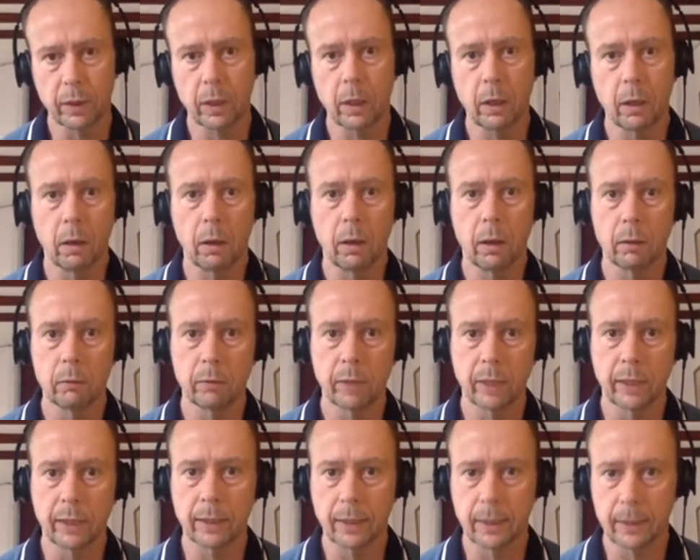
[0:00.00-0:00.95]
our
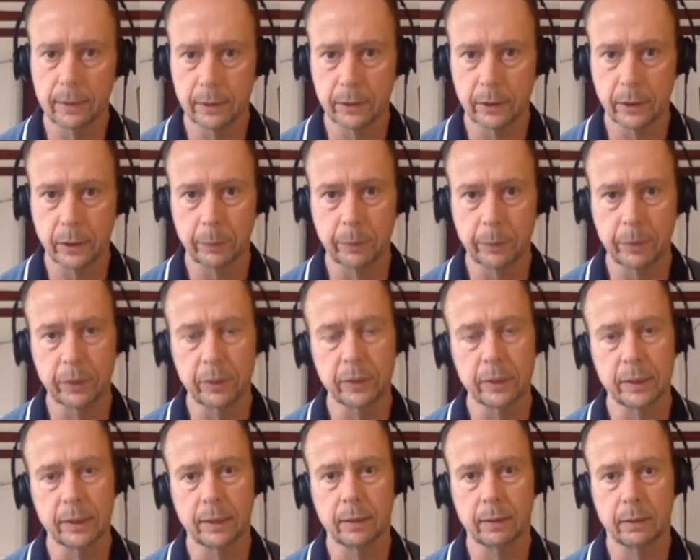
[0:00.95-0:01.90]
regulated
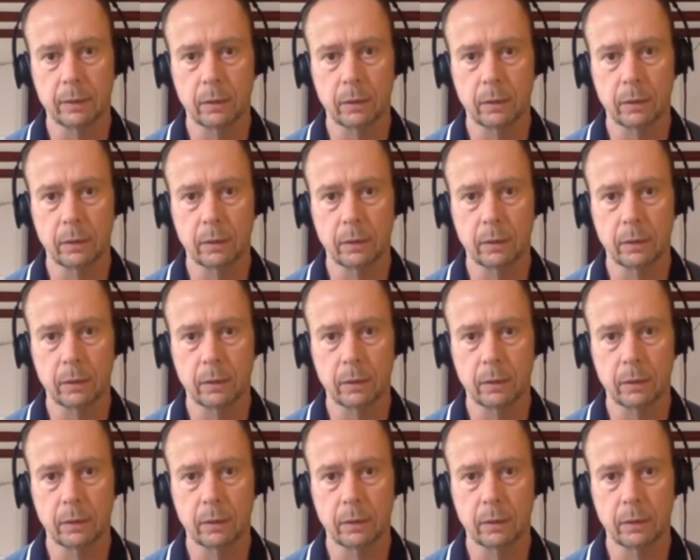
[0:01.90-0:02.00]
community